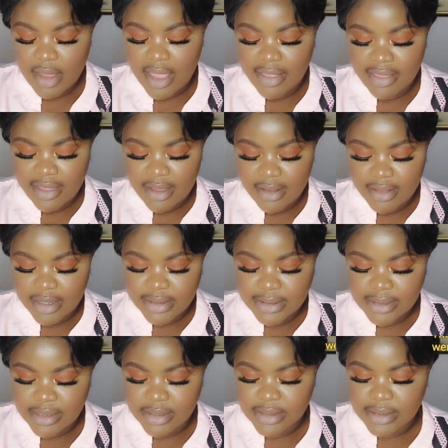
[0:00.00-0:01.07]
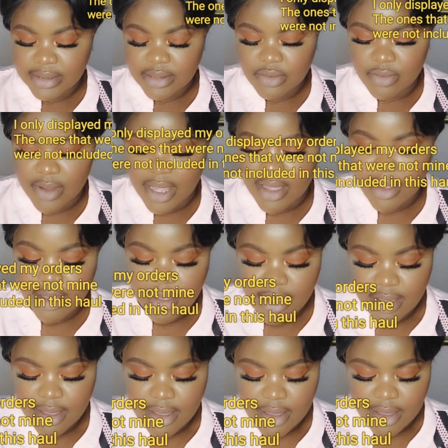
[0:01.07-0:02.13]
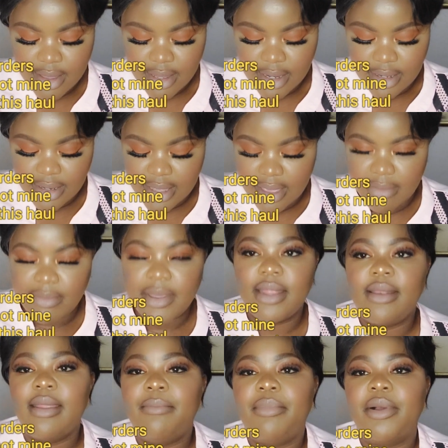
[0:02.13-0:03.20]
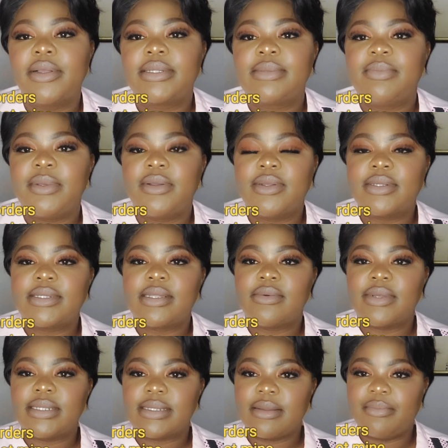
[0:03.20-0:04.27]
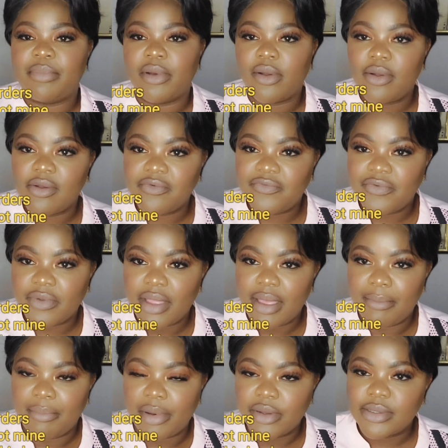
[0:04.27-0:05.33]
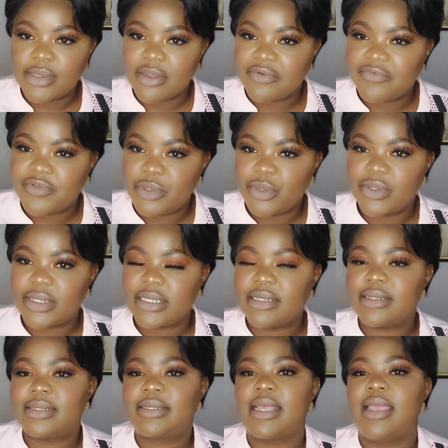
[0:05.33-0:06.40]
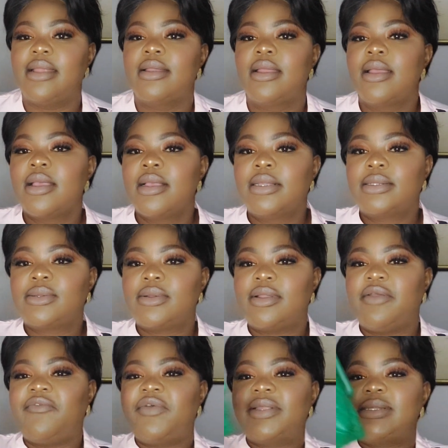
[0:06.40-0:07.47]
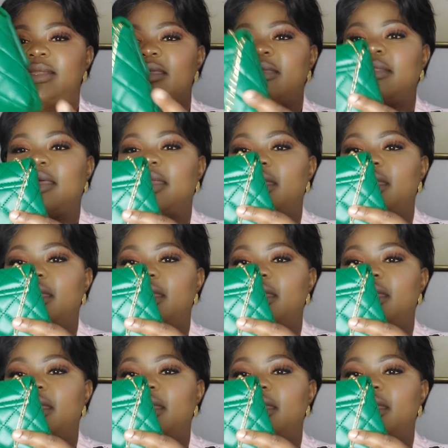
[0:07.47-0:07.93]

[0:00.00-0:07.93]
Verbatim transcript: I think that's the reason why it came in a box because there was a box of a box of shoes inside. So the first thing